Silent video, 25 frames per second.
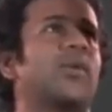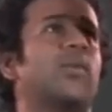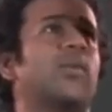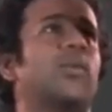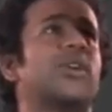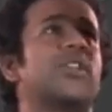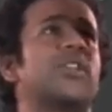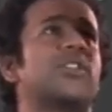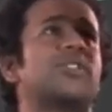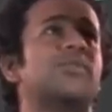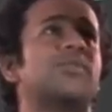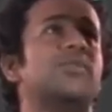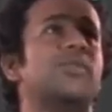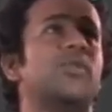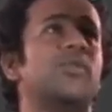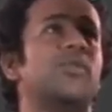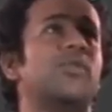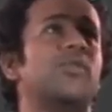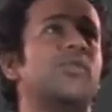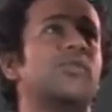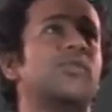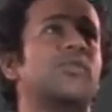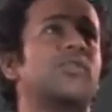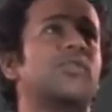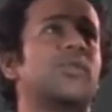which
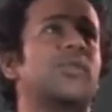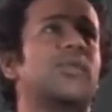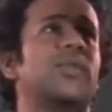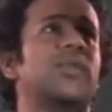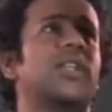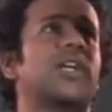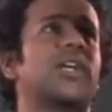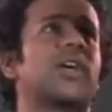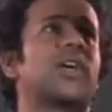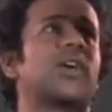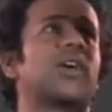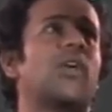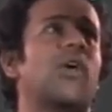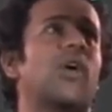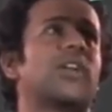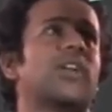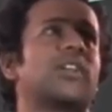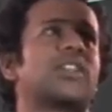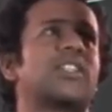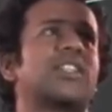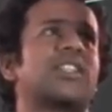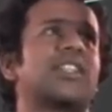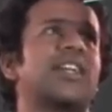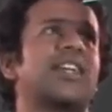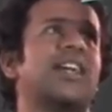moves with a
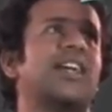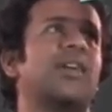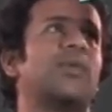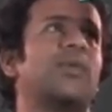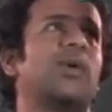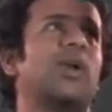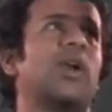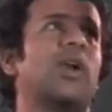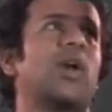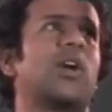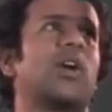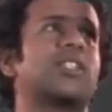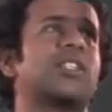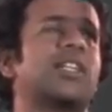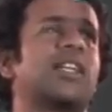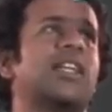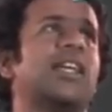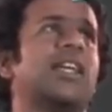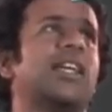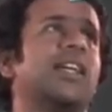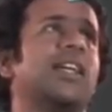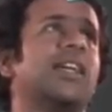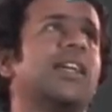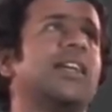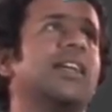constant
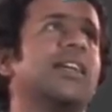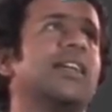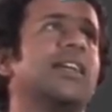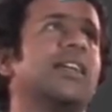velocity